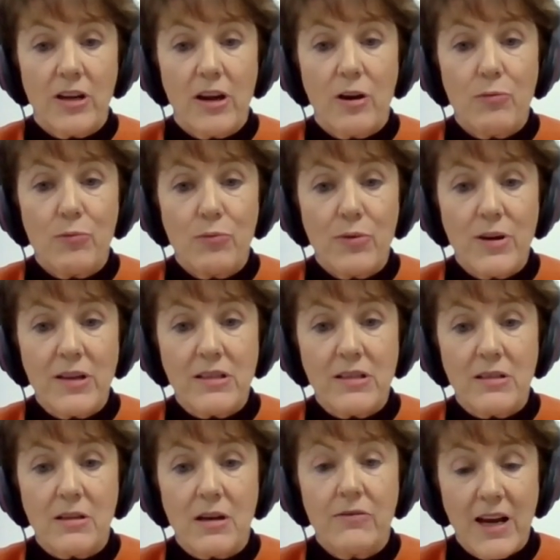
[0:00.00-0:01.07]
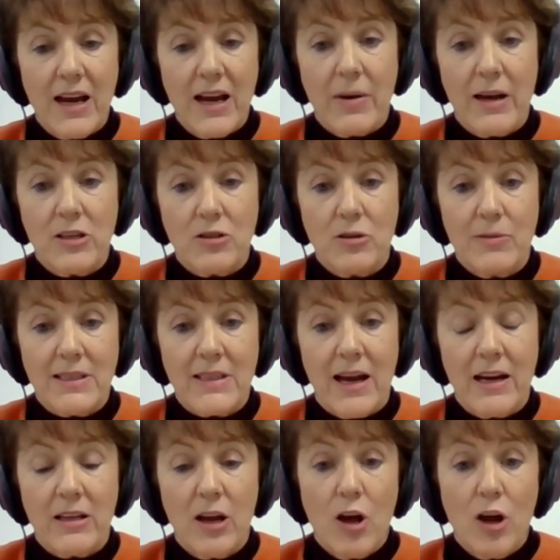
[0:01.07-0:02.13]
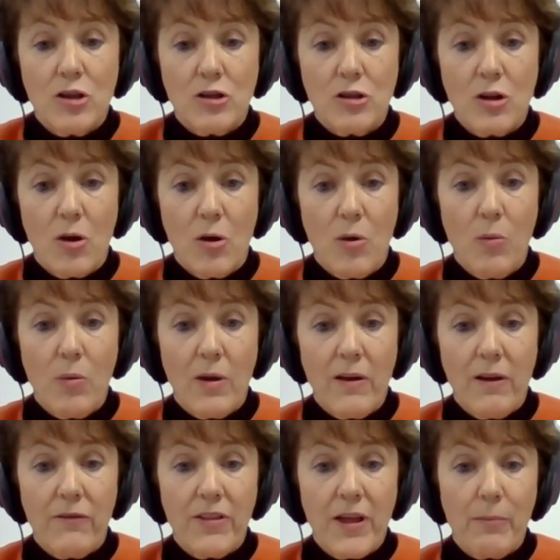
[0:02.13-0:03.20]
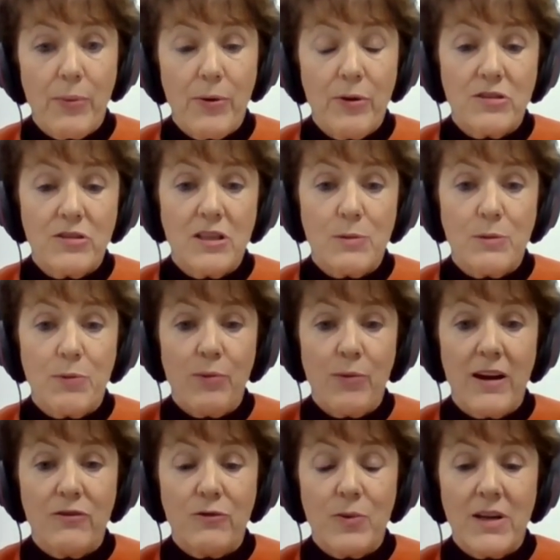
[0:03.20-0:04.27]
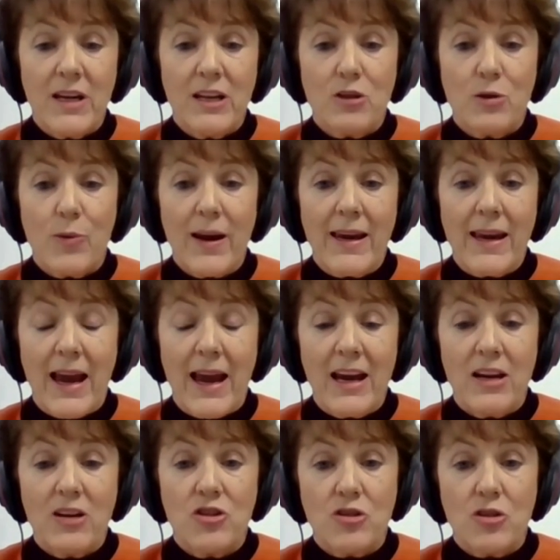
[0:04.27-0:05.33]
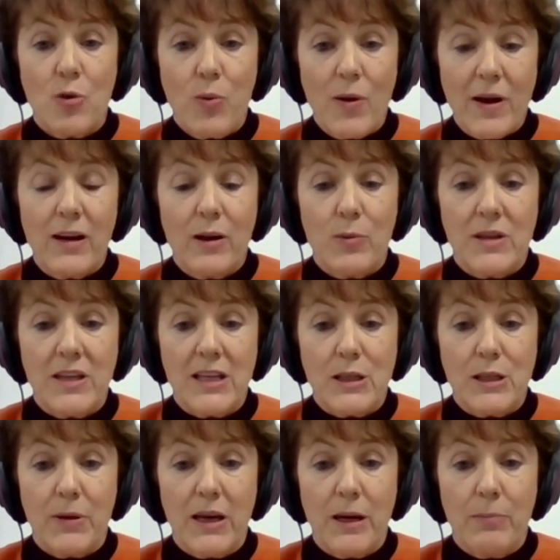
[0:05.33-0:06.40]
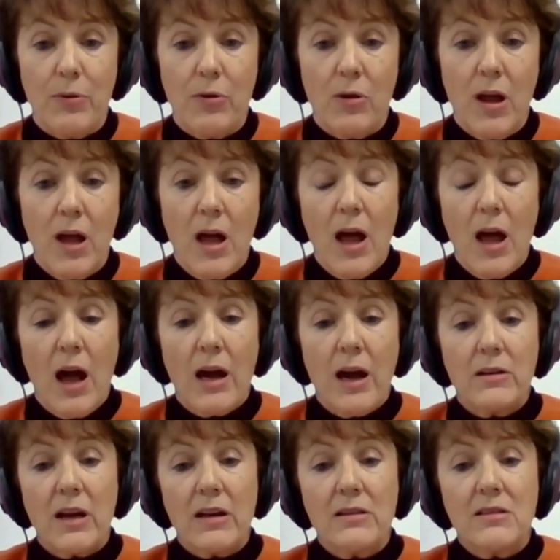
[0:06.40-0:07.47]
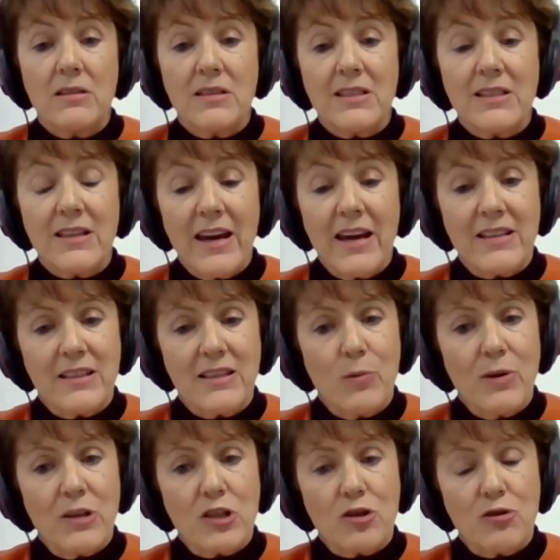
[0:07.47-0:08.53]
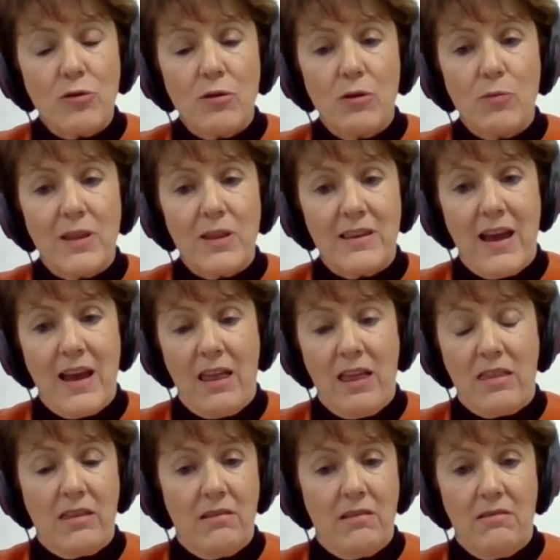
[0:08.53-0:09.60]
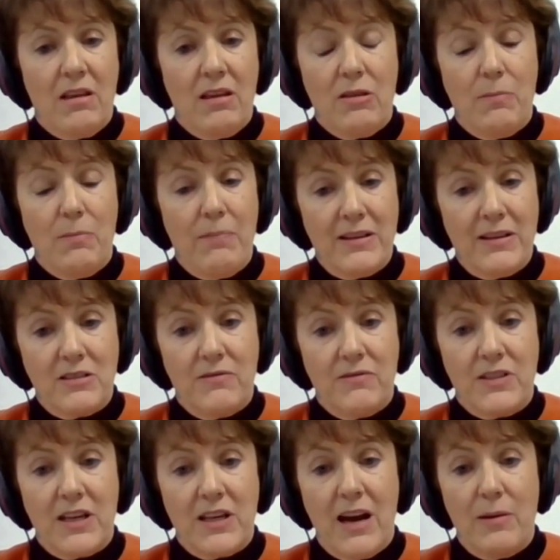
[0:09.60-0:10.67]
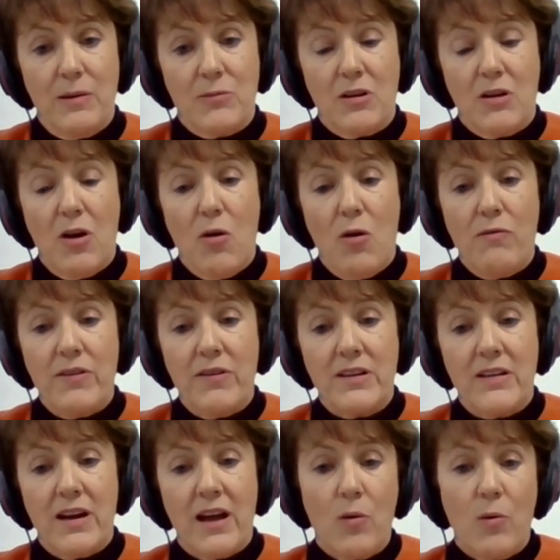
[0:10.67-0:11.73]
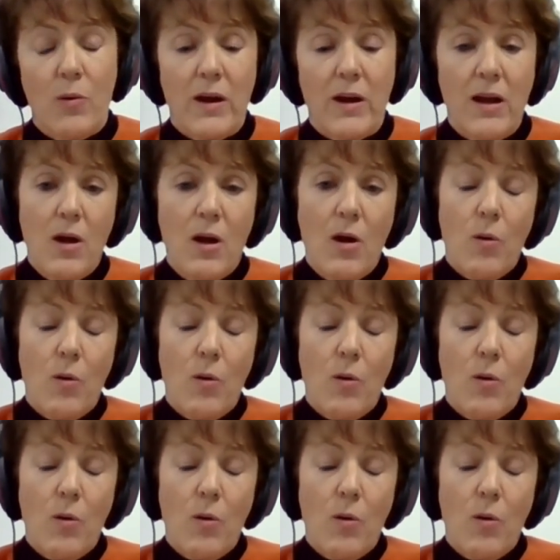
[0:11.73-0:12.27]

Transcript: at risk of dying by suicide. So if that person is bereaved, we need to engage quickly with these people. And society, we struggle with death at the best of times, and COVID now, we